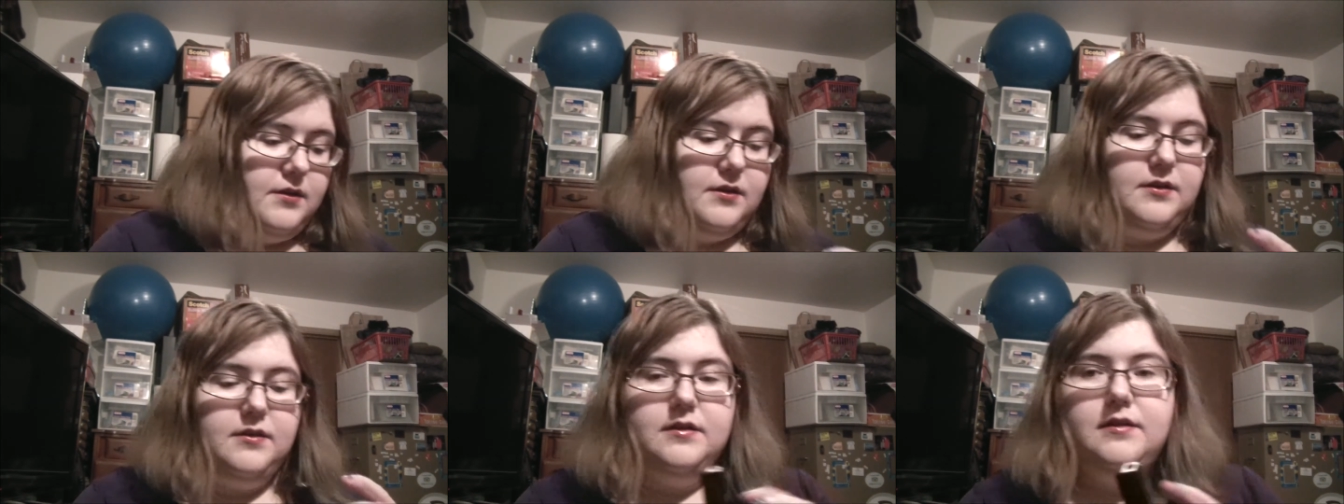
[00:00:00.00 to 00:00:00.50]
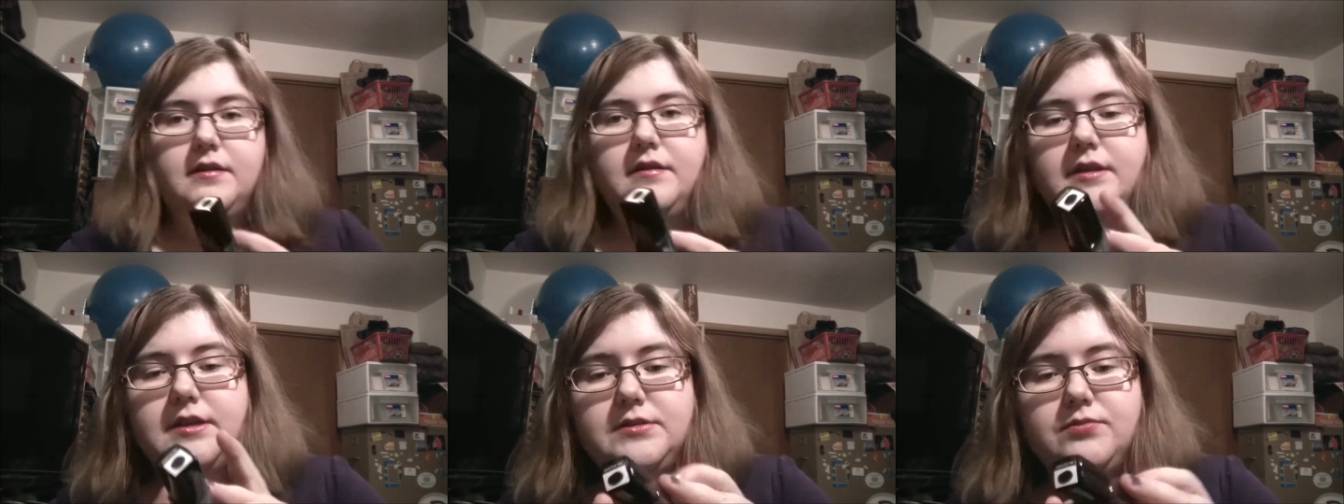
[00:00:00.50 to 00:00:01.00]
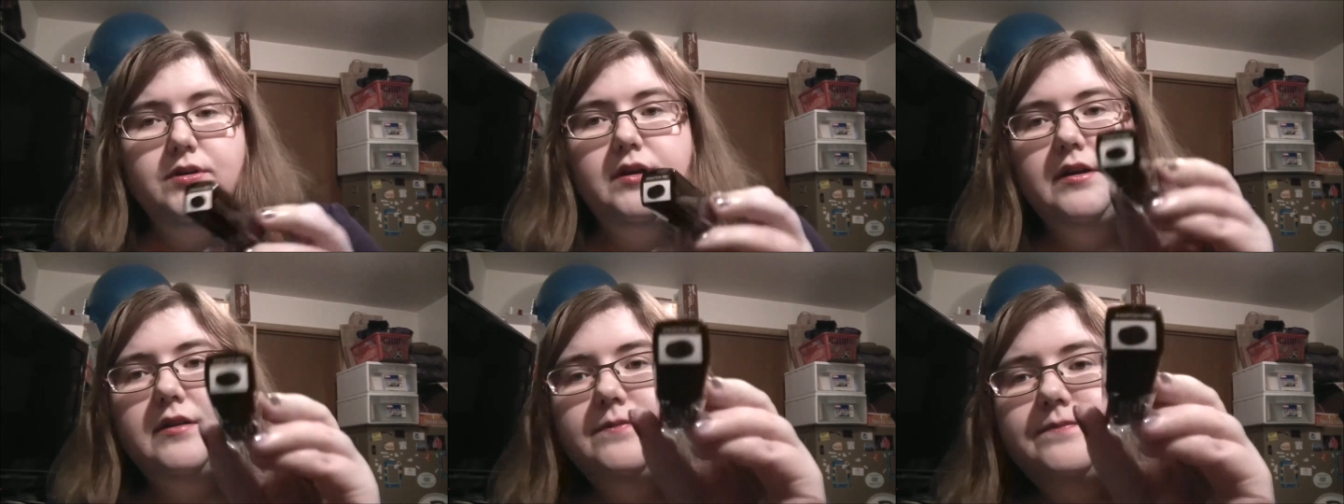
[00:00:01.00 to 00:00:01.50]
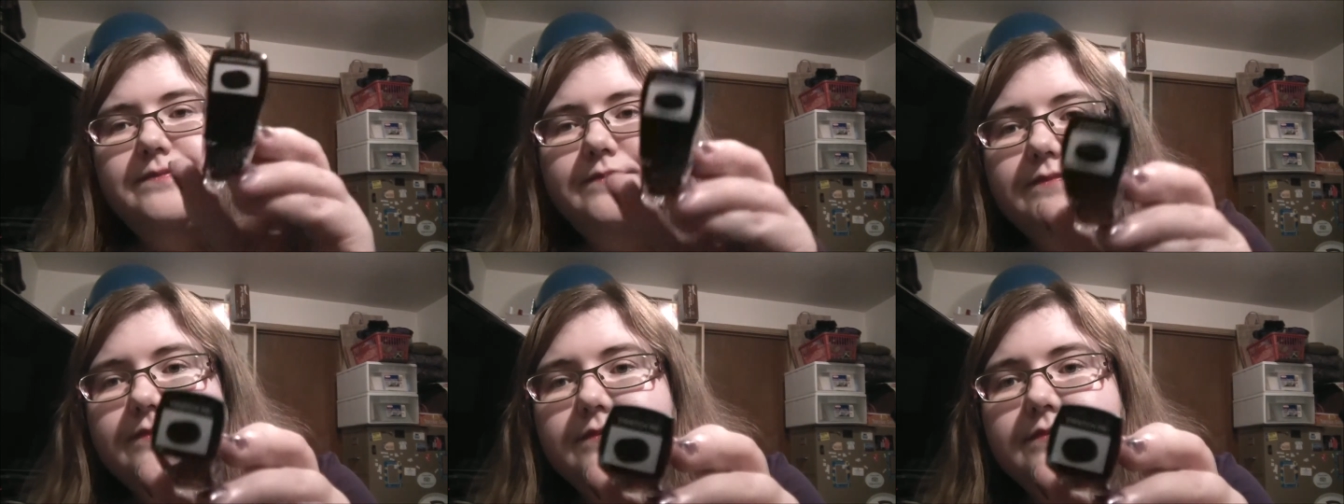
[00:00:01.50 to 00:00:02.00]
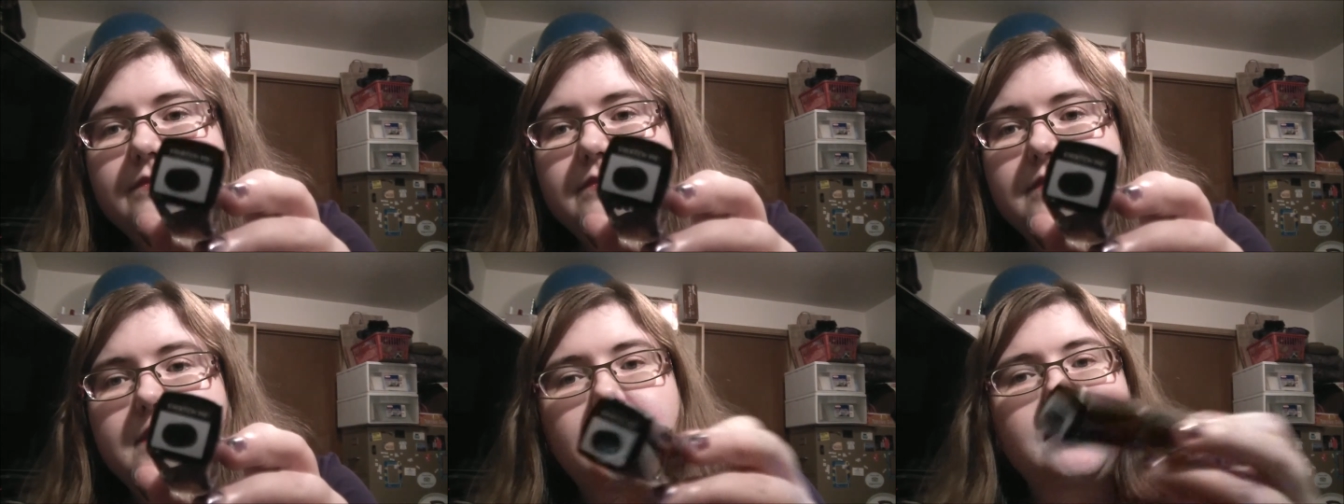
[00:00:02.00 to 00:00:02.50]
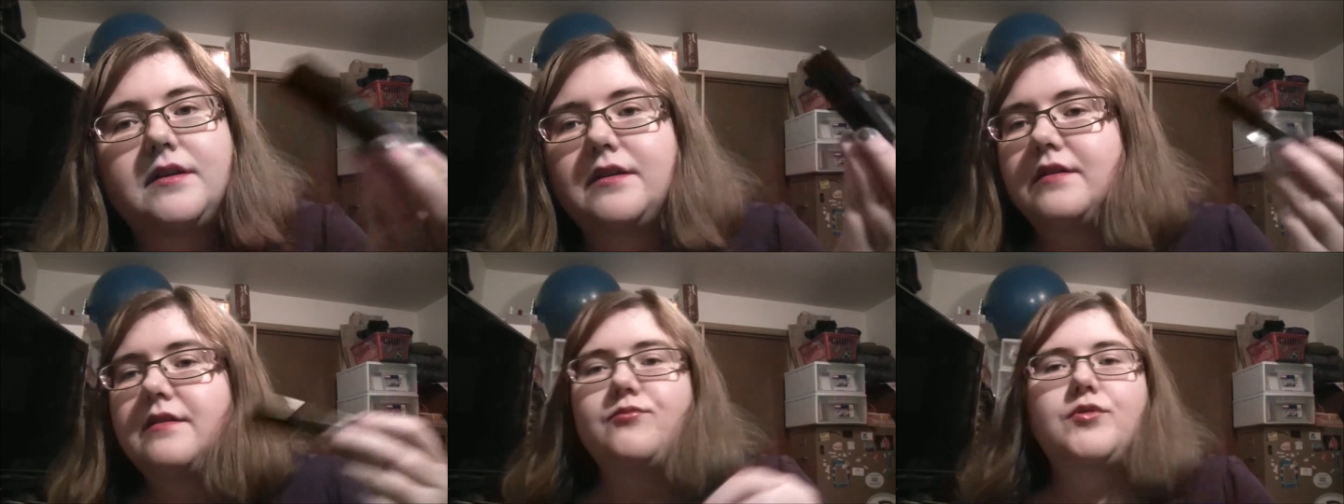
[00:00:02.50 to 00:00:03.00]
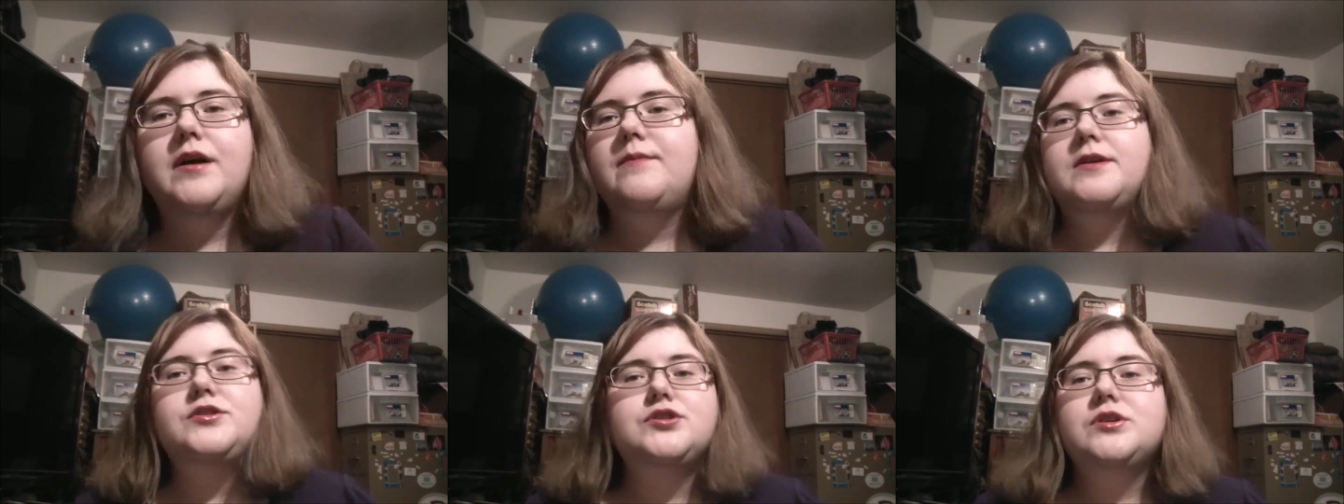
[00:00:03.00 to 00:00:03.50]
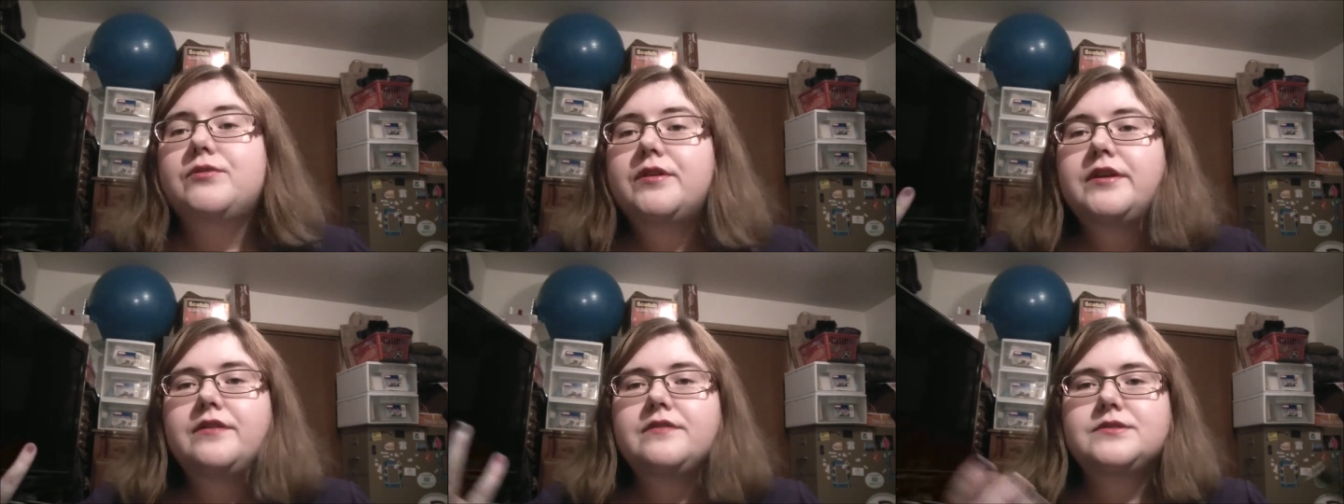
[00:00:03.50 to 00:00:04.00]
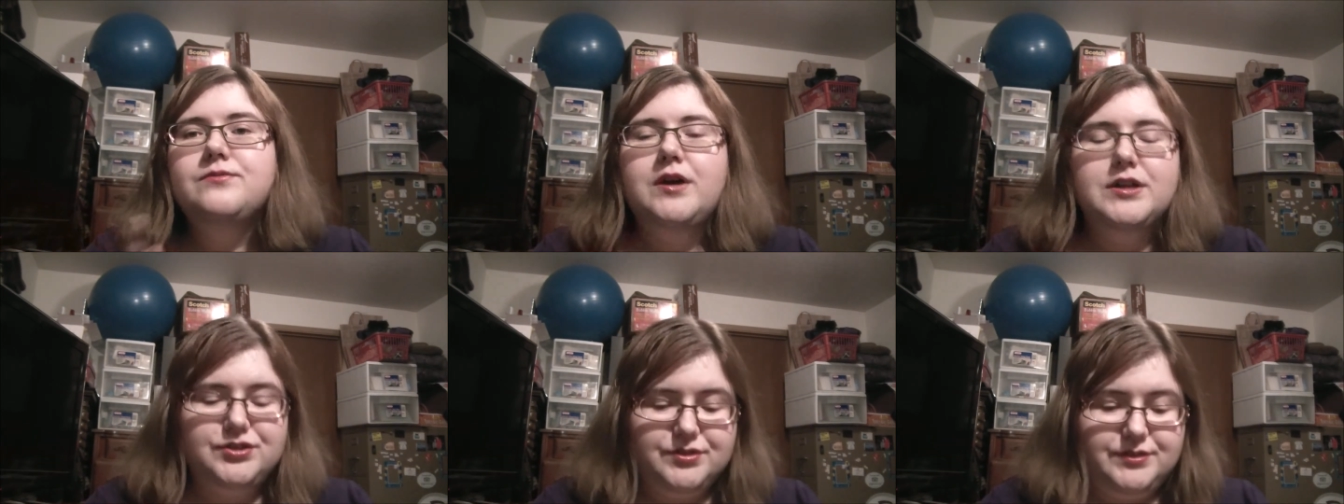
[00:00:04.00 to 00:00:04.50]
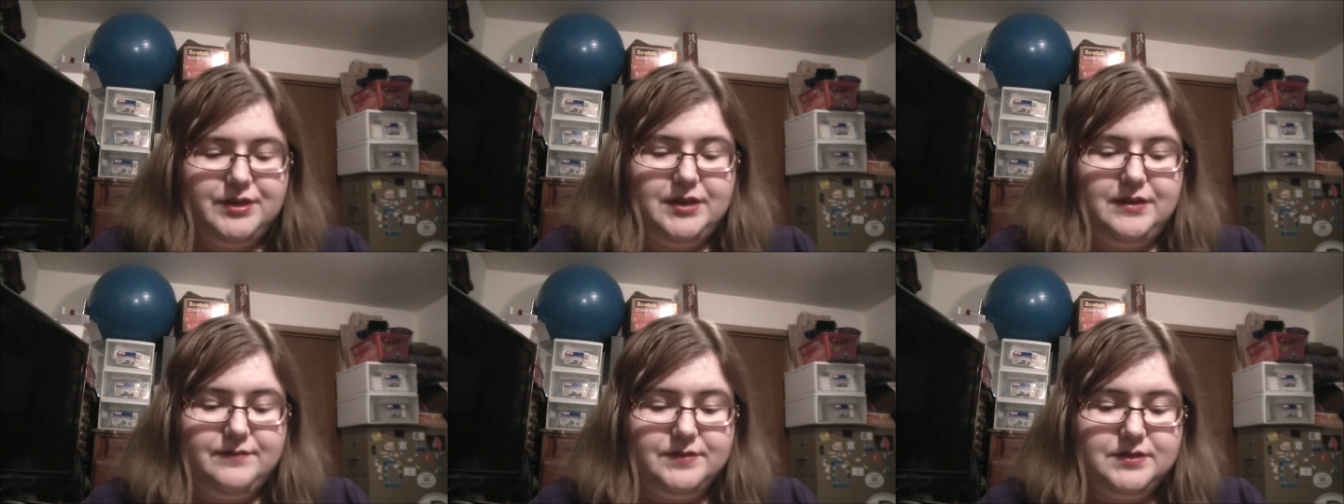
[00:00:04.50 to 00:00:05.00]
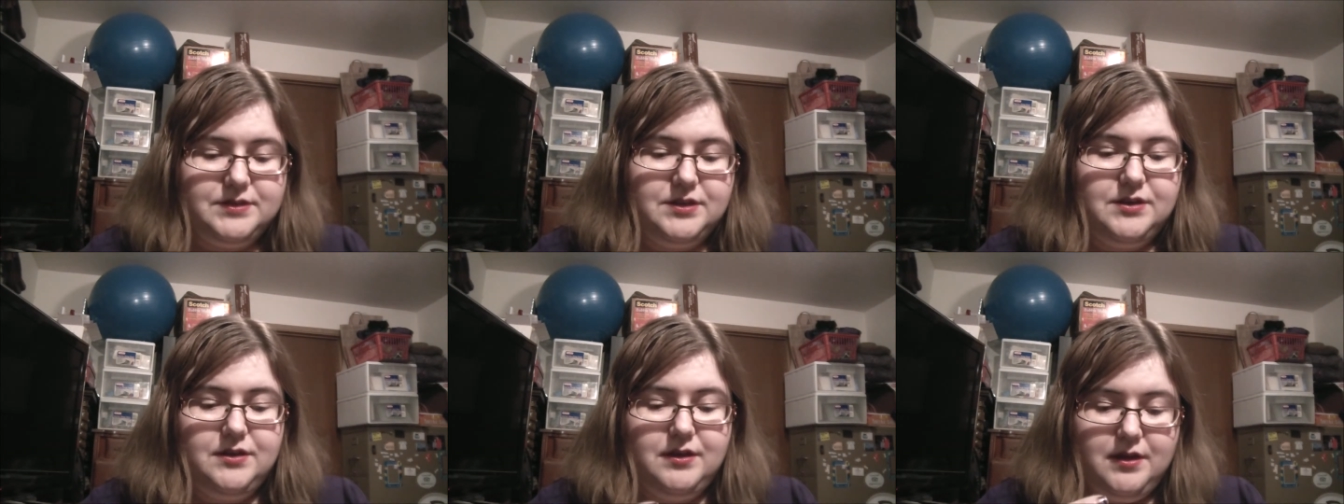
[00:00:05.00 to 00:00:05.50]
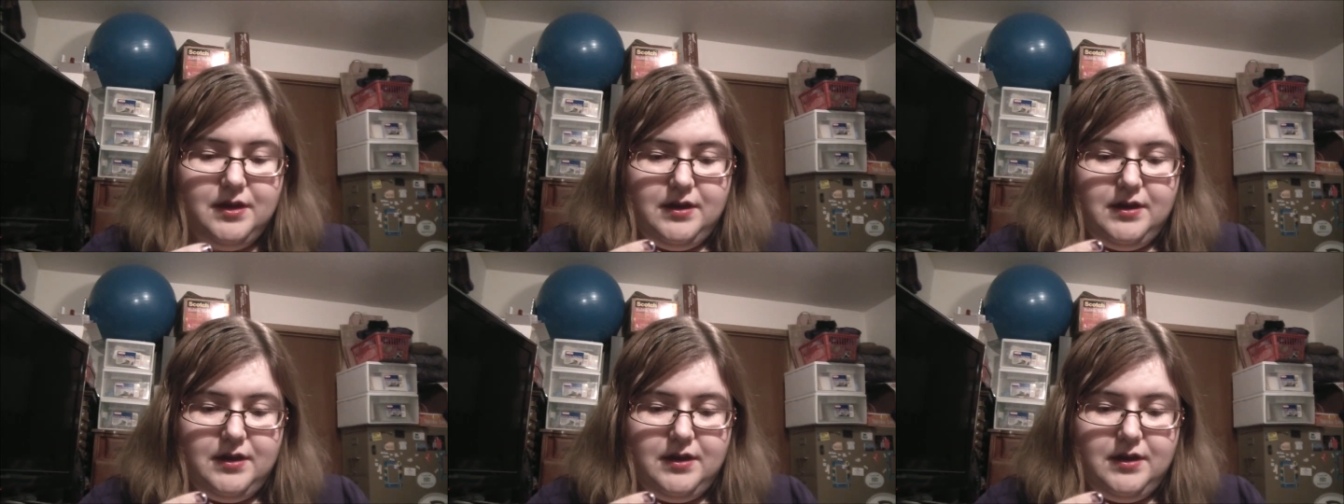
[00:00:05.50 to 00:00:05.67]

Uh, this one, yeah, why am I showing you the swatches? Can't even see.